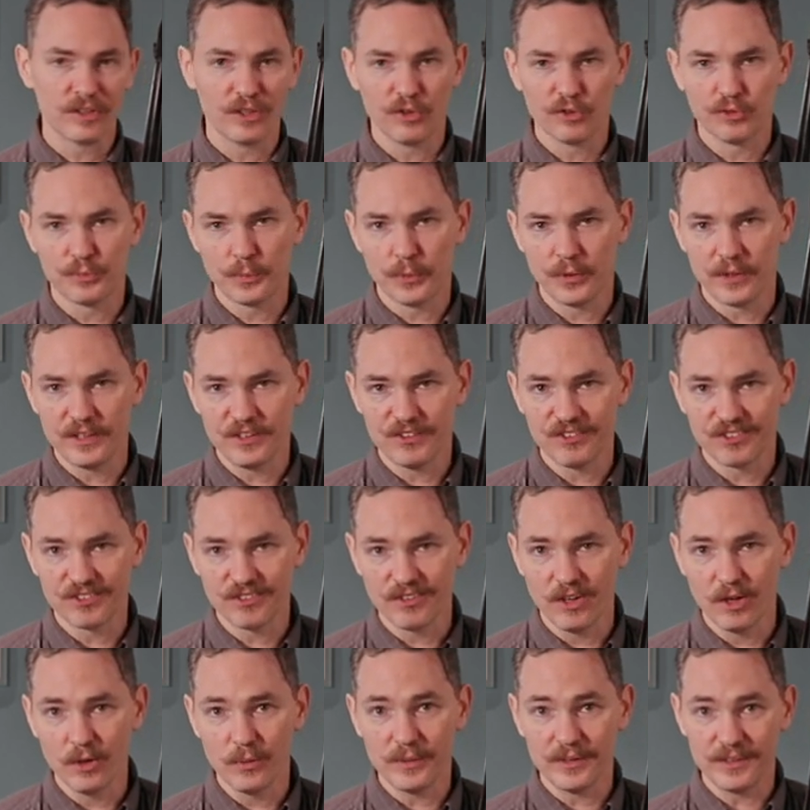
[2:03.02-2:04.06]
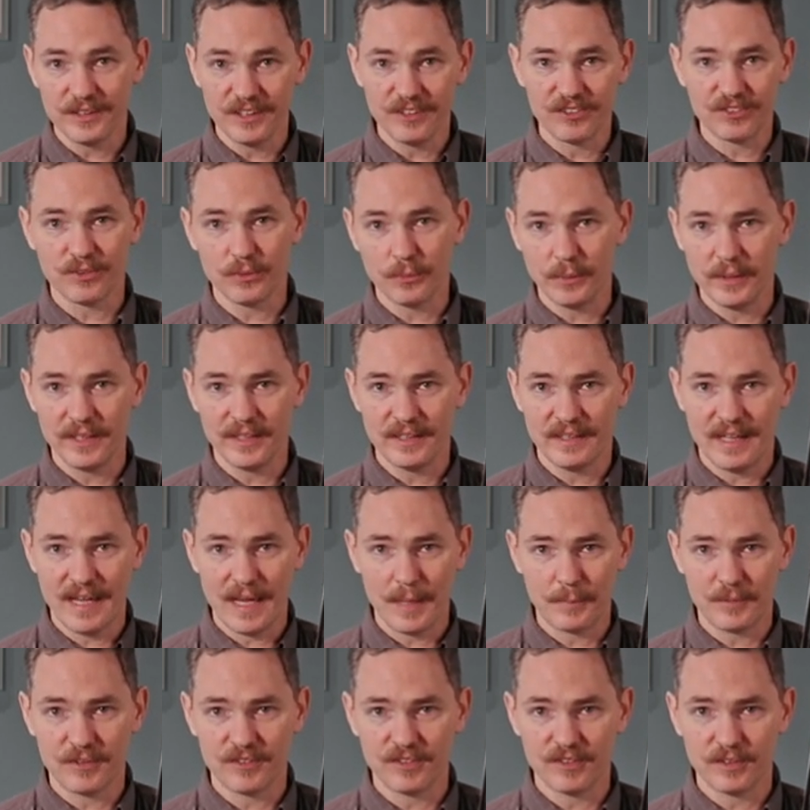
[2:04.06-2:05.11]
goes pretty slow, at least the way it
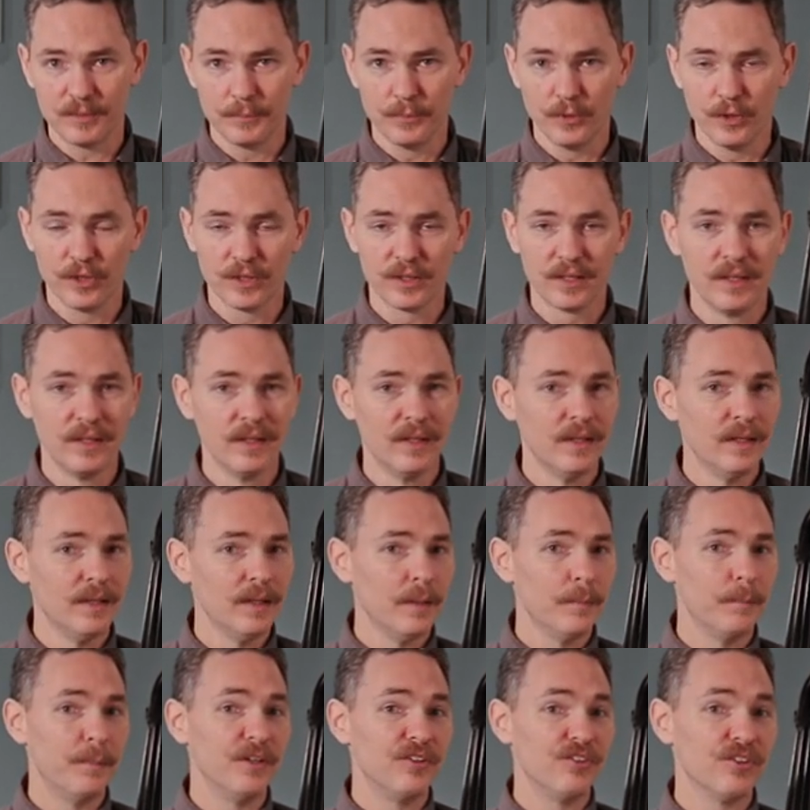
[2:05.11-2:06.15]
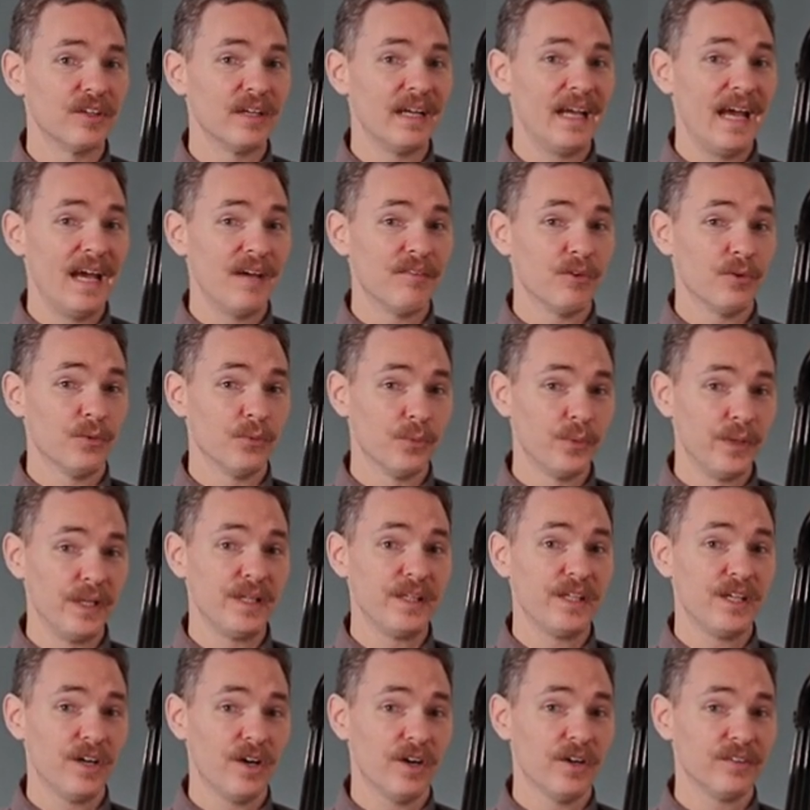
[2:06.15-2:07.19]
happens in the book, but you're going to have a
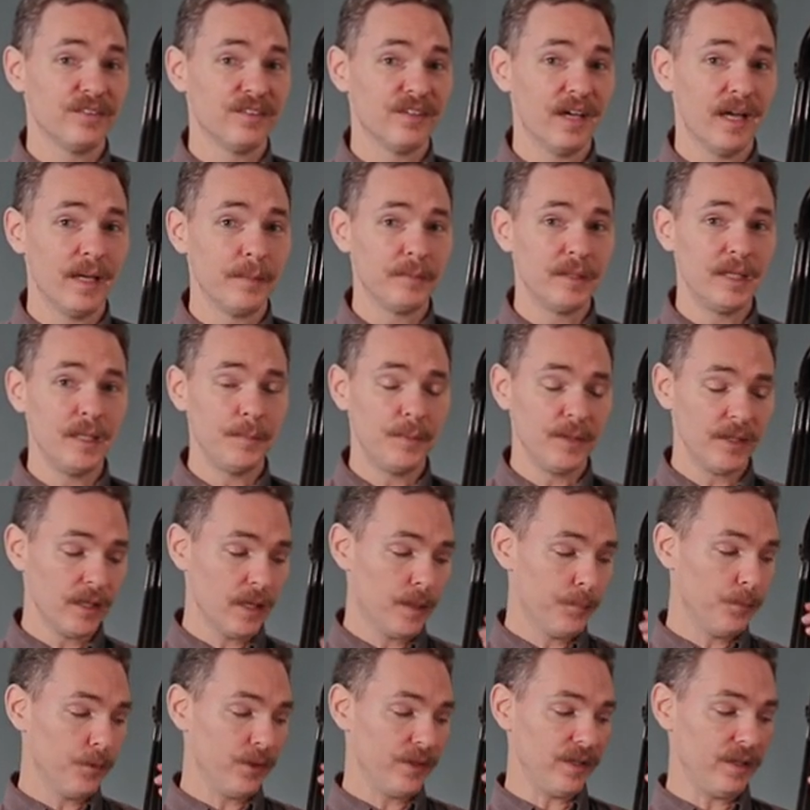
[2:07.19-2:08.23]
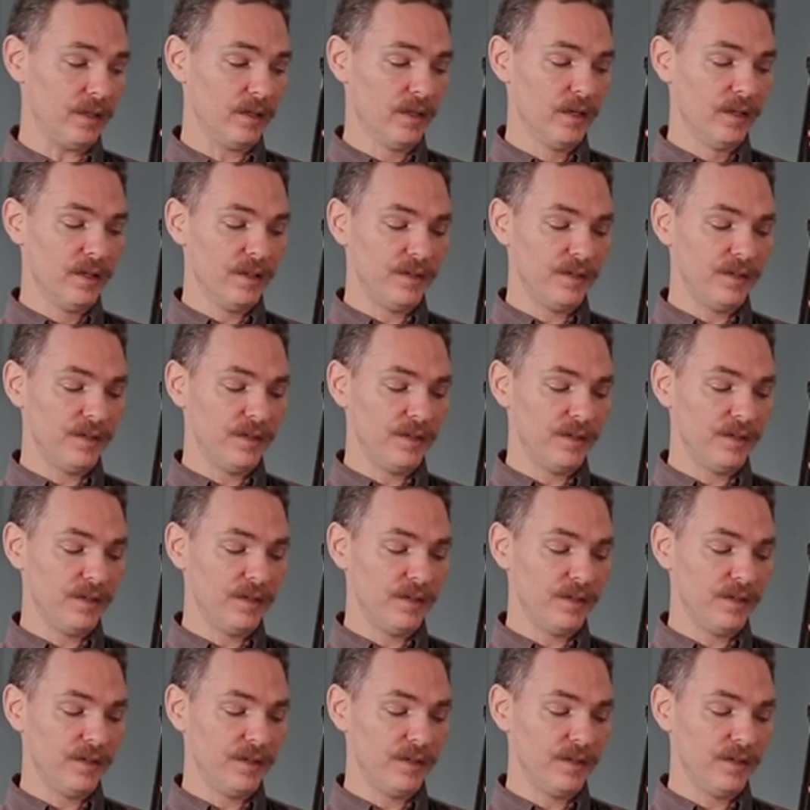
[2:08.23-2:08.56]
really hard time keeping up with it.